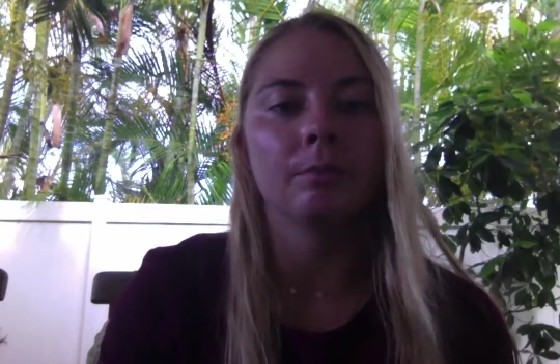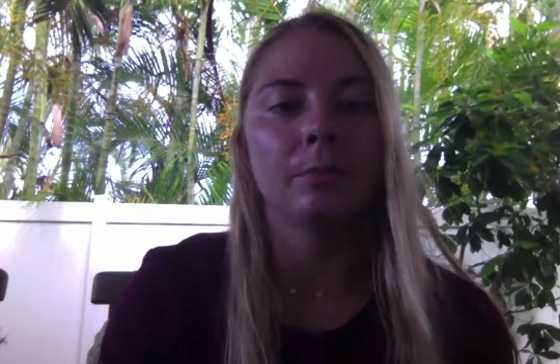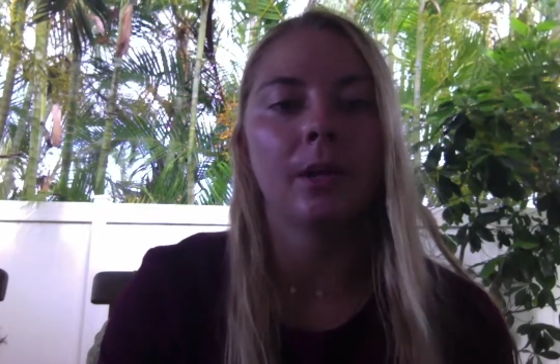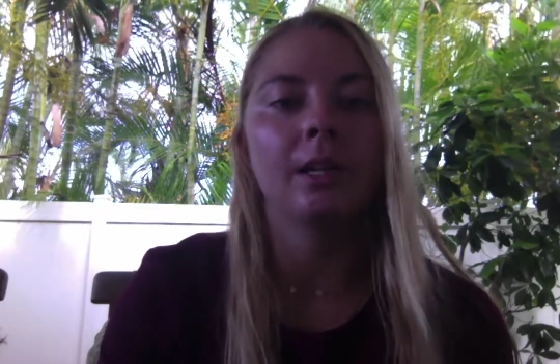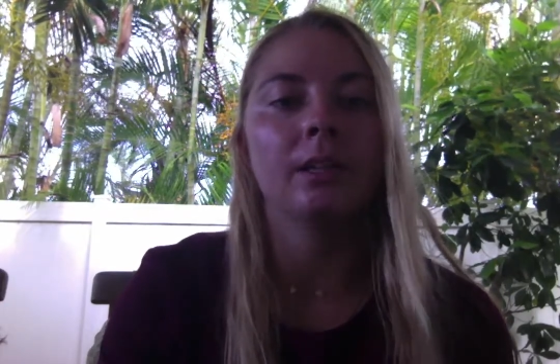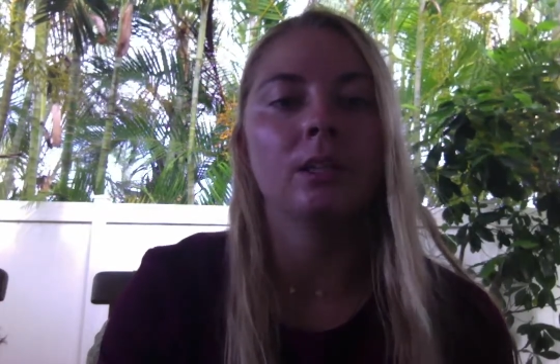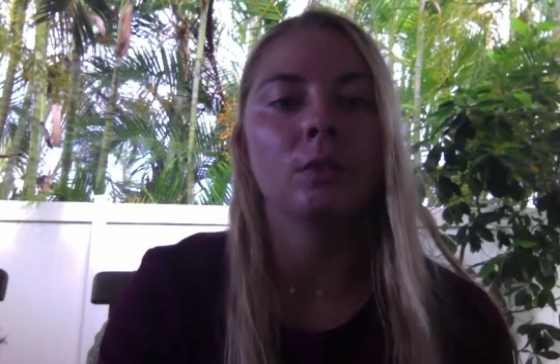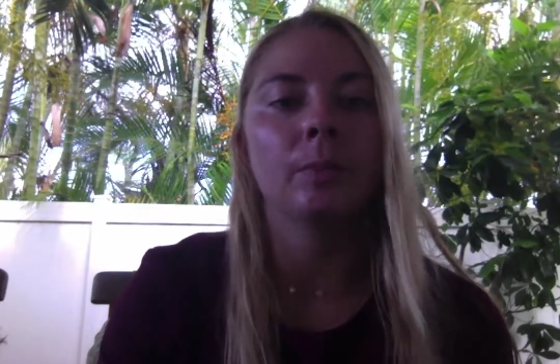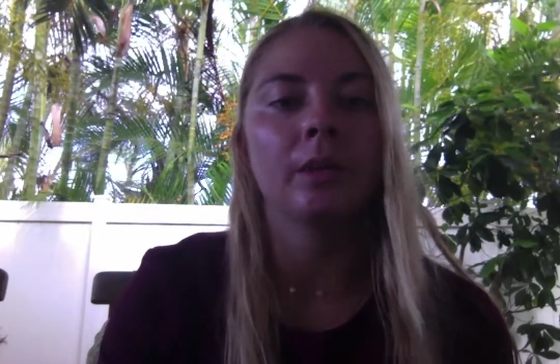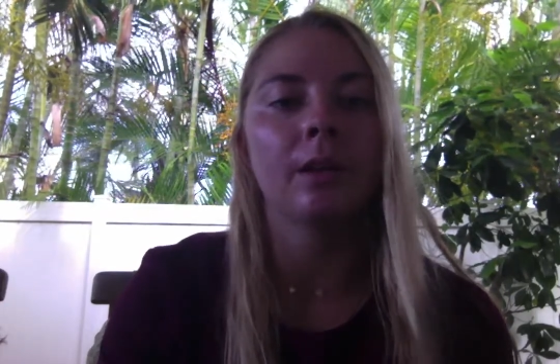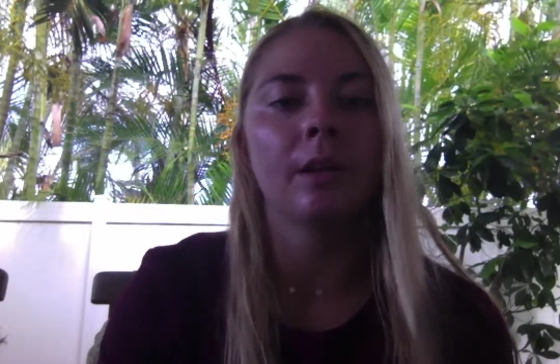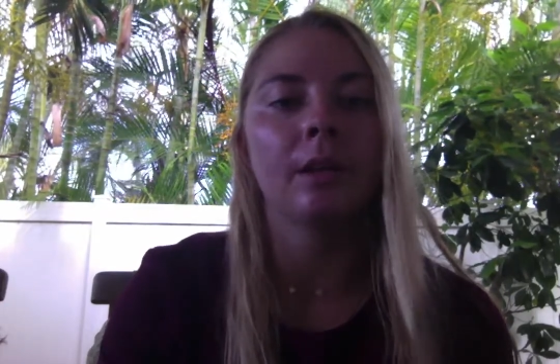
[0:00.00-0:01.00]
blindly
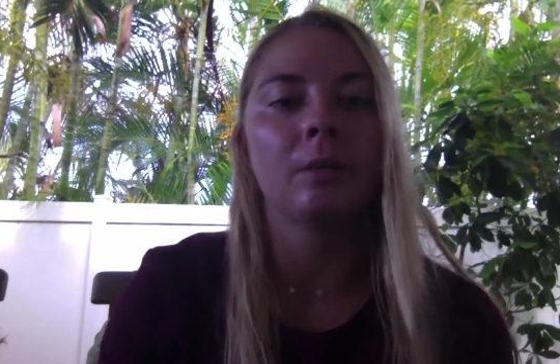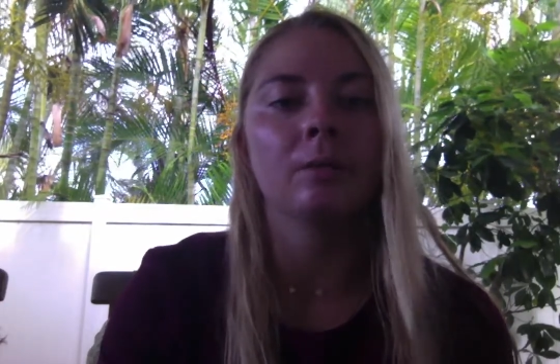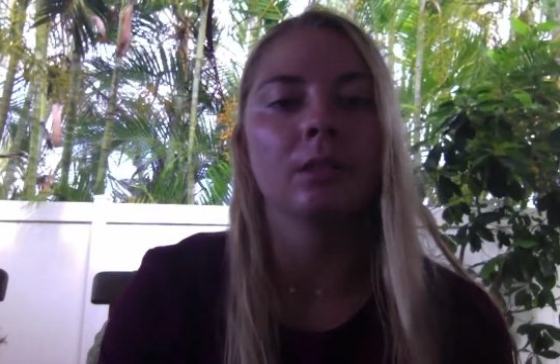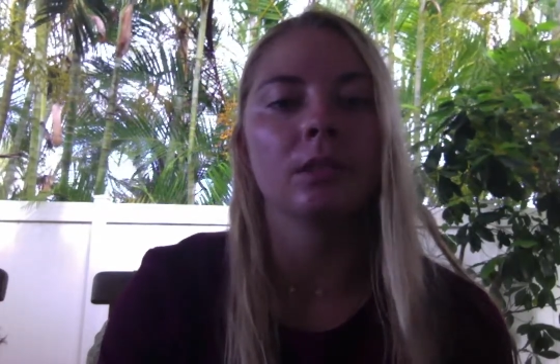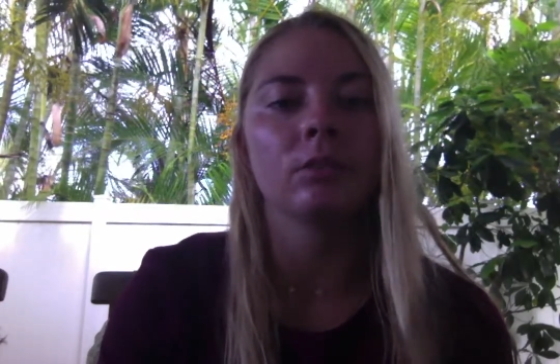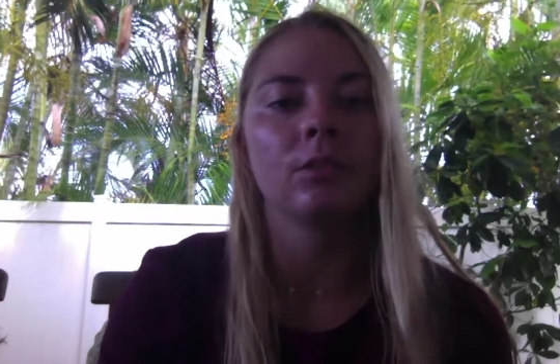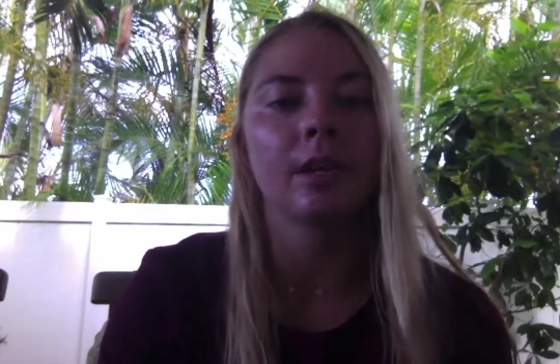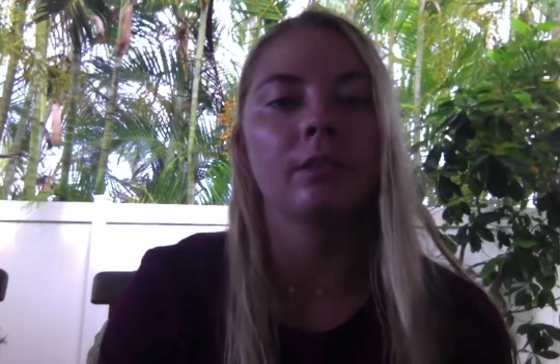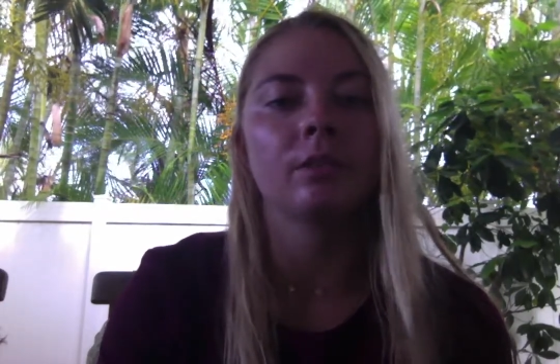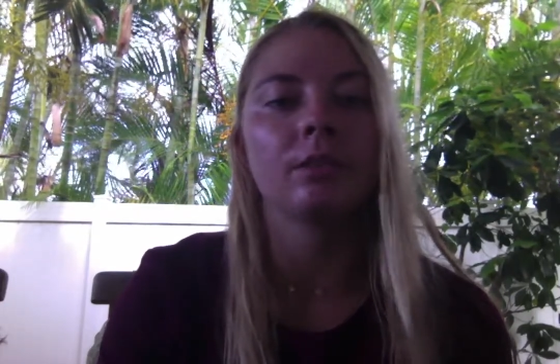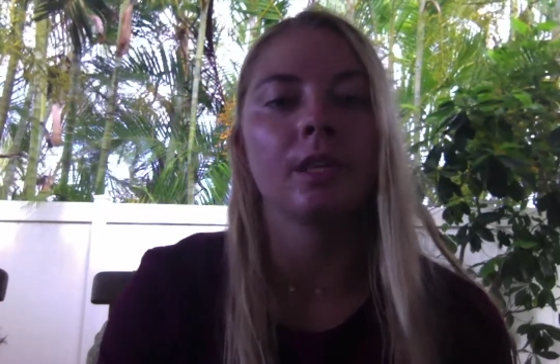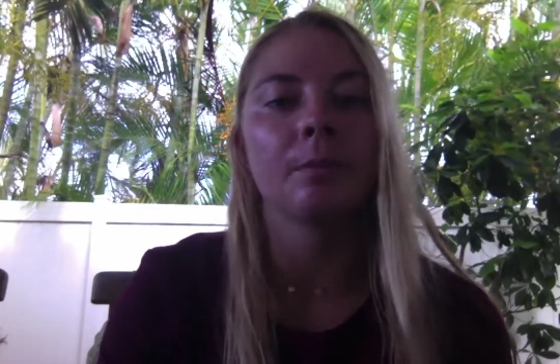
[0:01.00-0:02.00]
spinning around aimlessly, trying
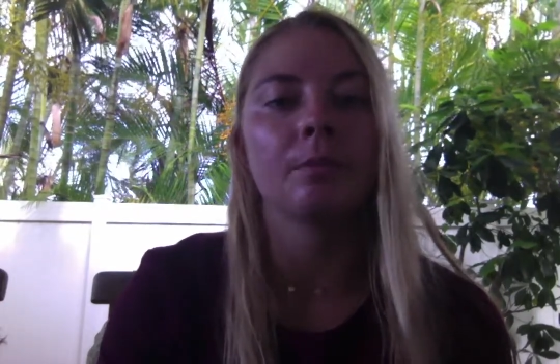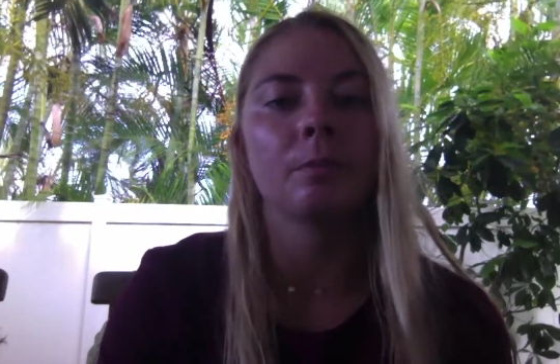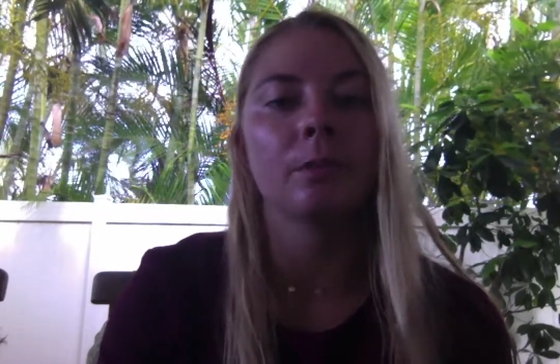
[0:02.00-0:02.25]
to accept